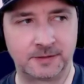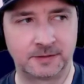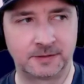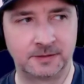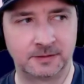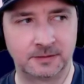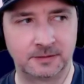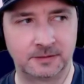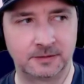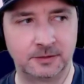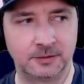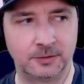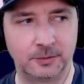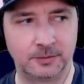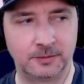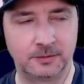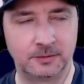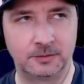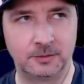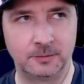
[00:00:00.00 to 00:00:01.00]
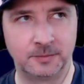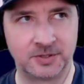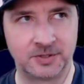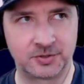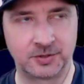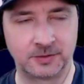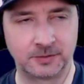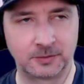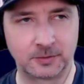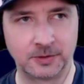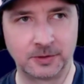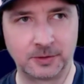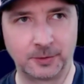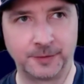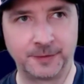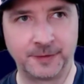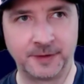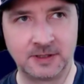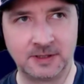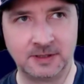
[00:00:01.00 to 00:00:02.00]
And, you mentioned critical
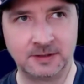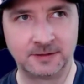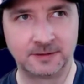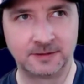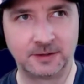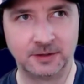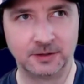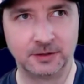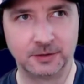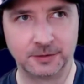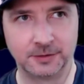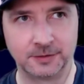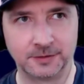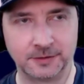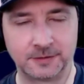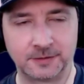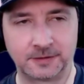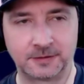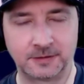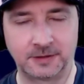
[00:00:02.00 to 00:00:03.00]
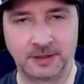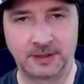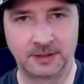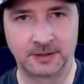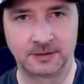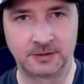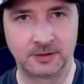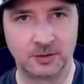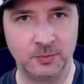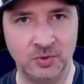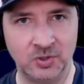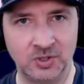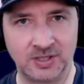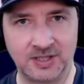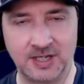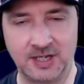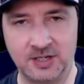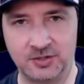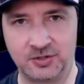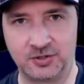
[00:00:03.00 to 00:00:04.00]
thinking skills and
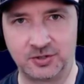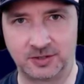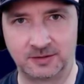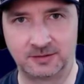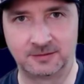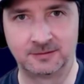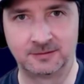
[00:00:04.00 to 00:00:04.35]
communication.